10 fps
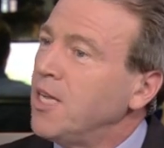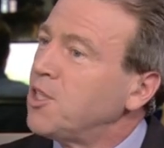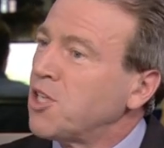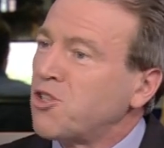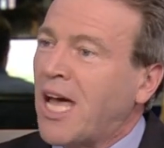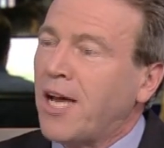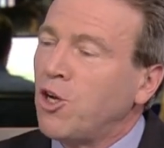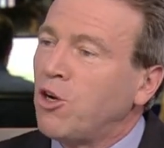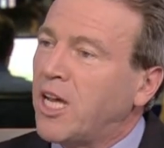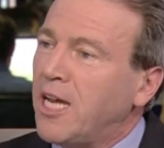Does that
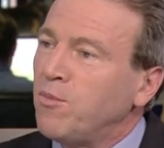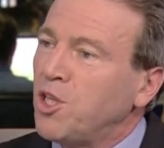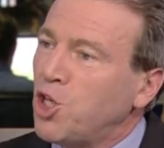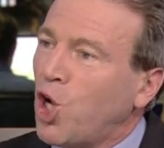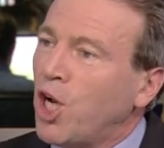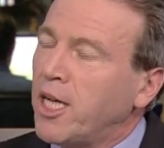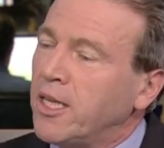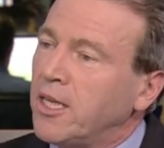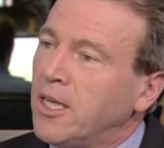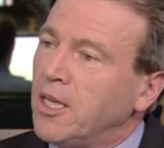not keep the
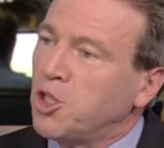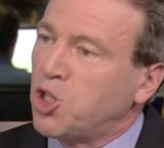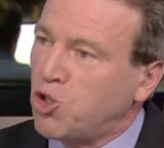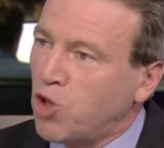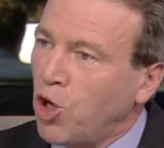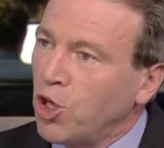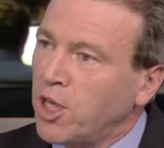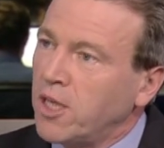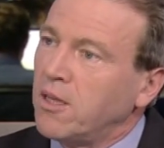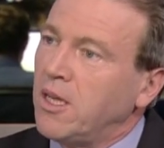dollar strong,
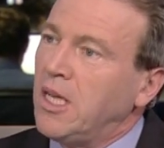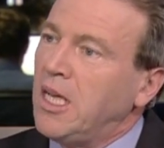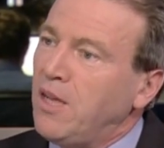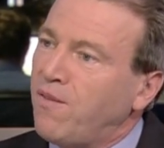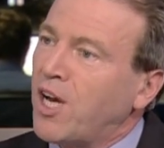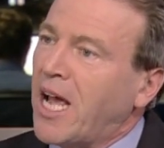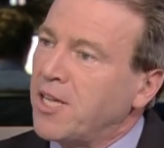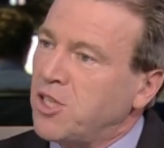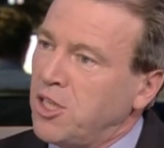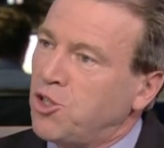even
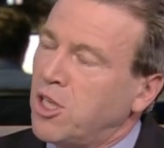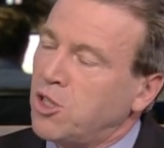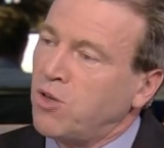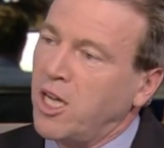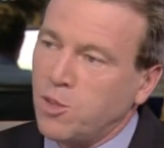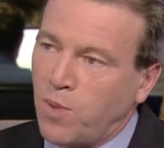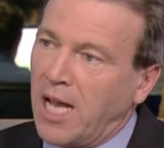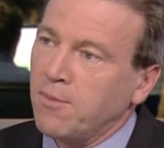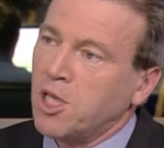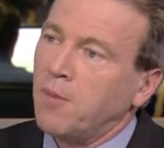as interest rates
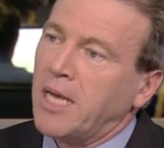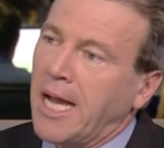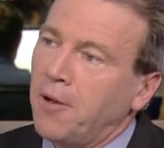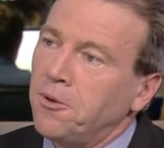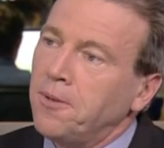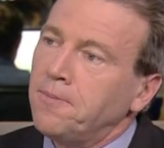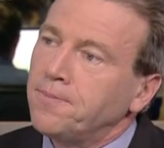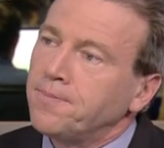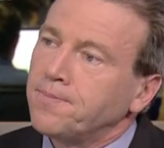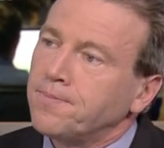perhaps come down?
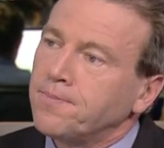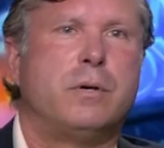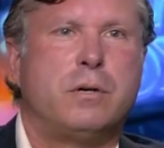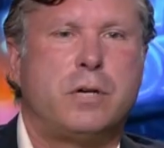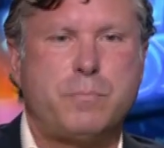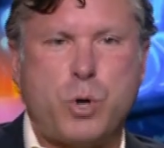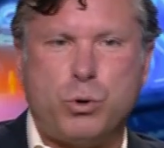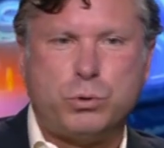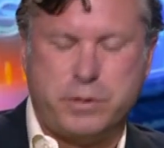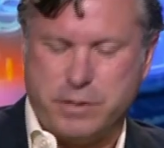Well, I'm
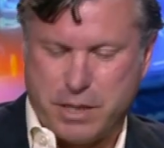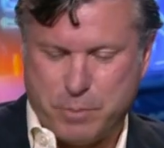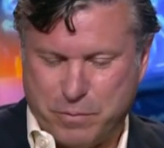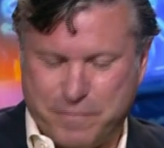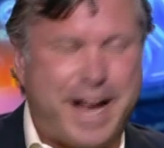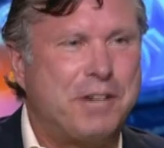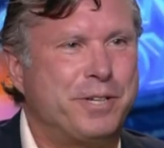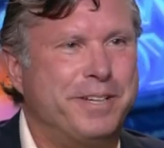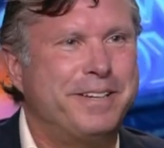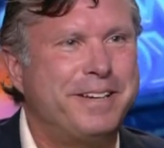old and I'm
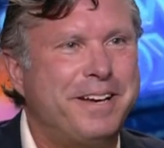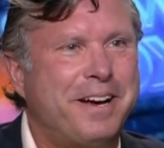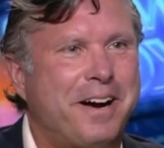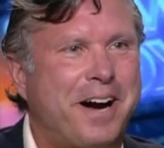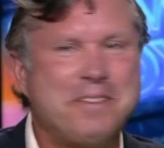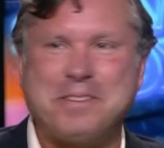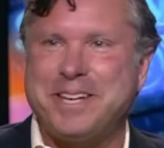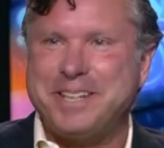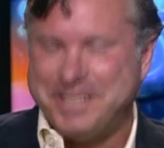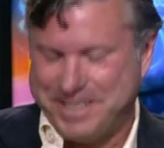old-fashioned. I
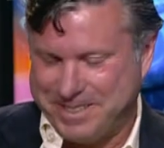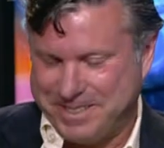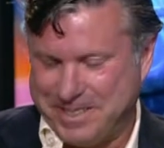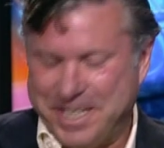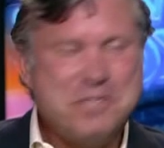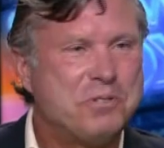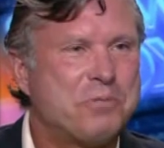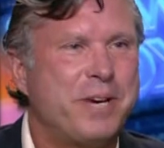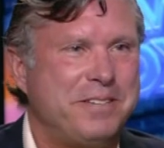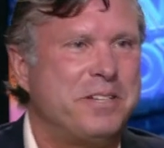think interest
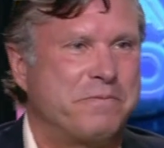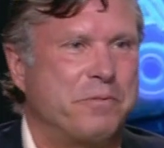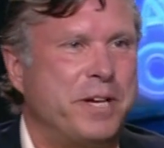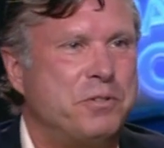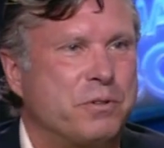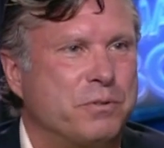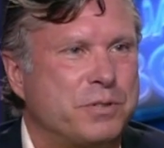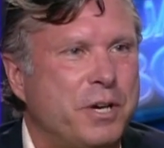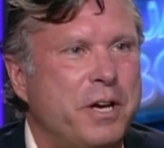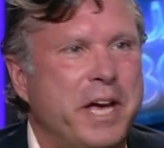rate differentials
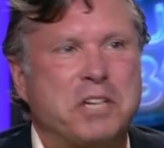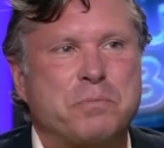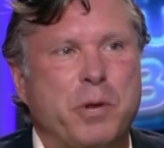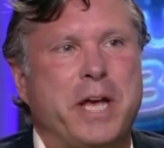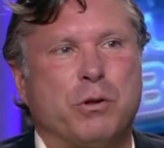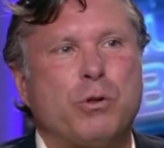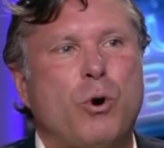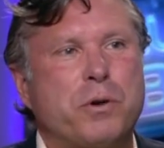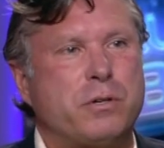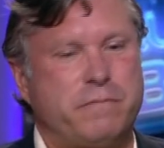explain a
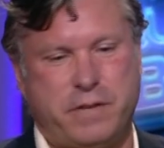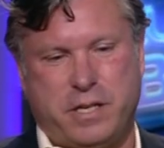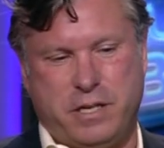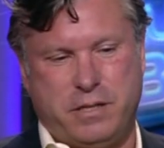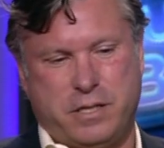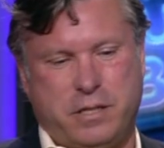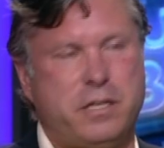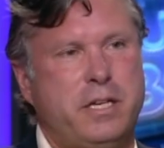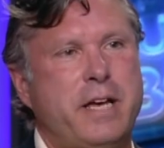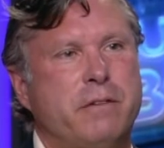lot of the
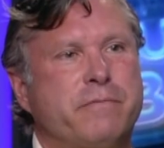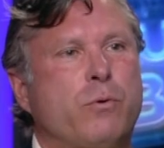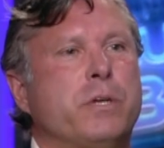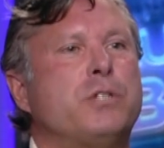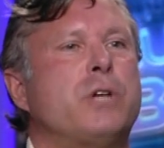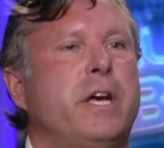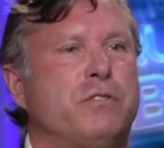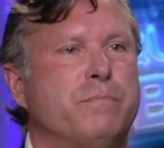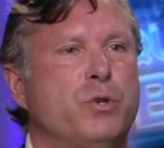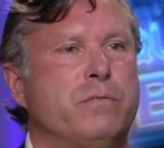foreign
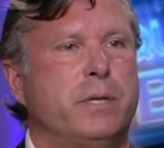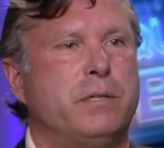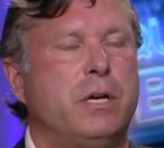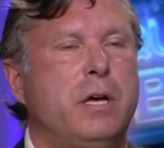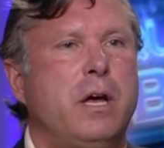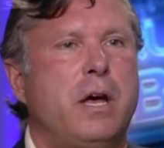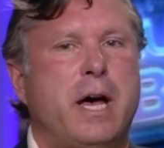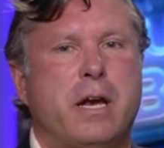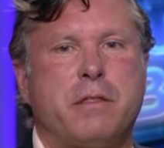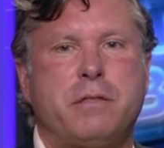exchange movement.
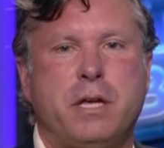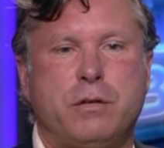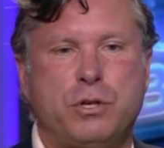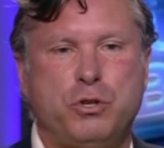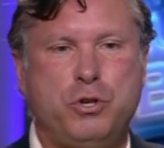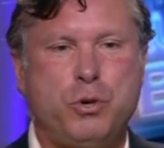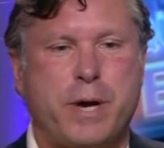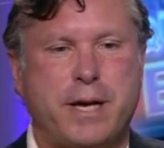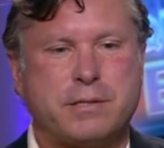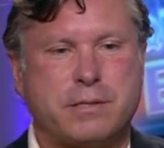And I think the
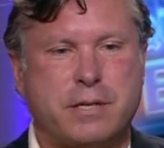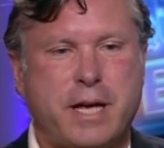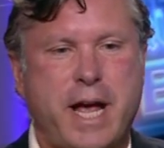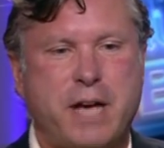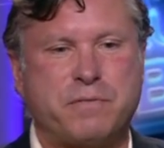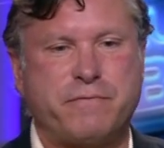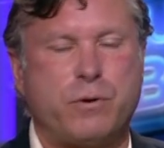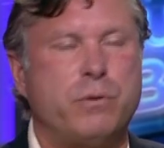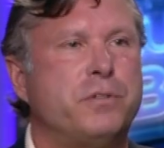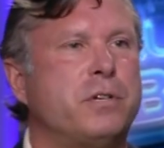U.S. has
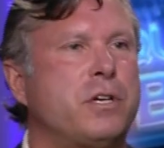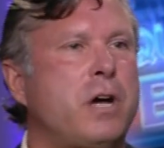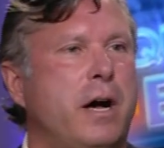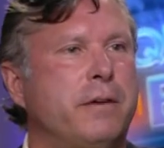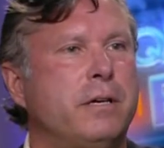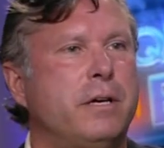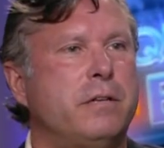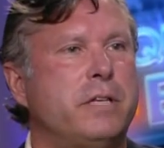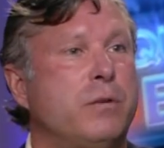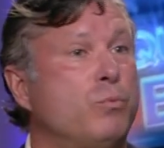further to cut
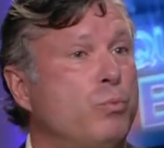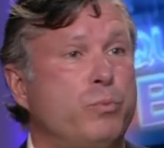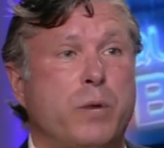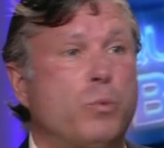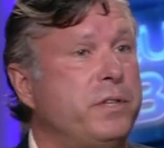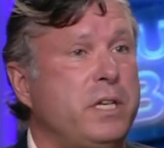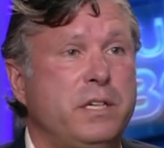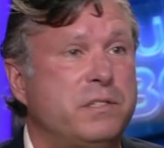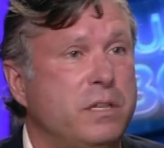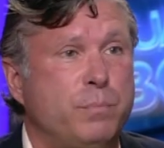than what the
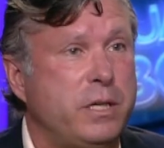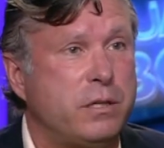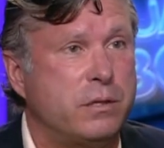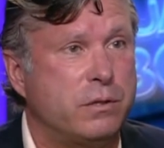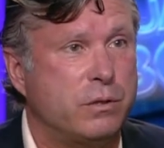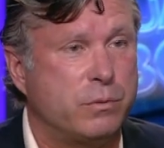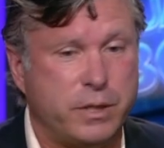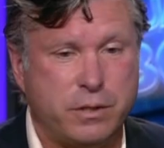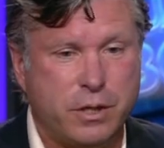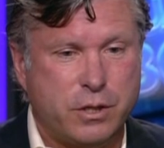ECB can do. And